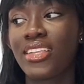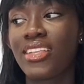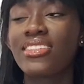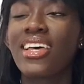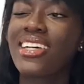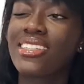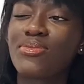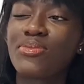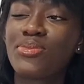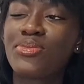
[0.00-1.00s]
and I was like,
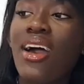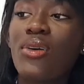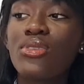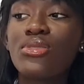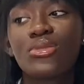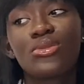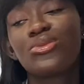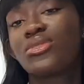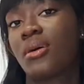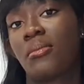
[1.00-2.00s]
I want to
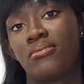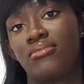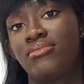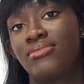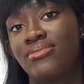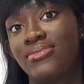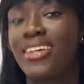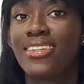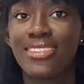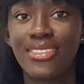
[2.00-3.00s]
do some.
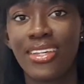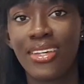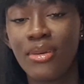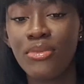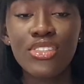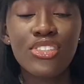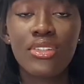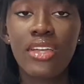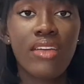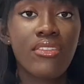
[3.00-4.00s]
So yeah, I'm going to show
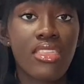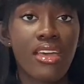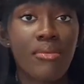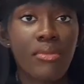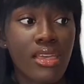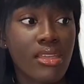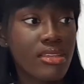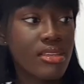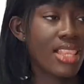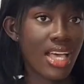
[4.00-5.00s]
you everything I
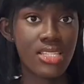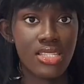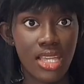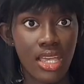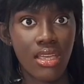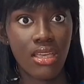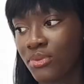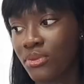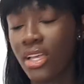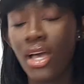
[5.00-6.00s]
made last year.
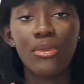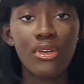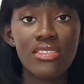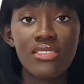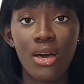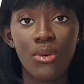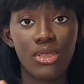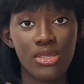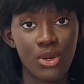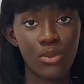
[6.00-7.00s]
I'm going to start with the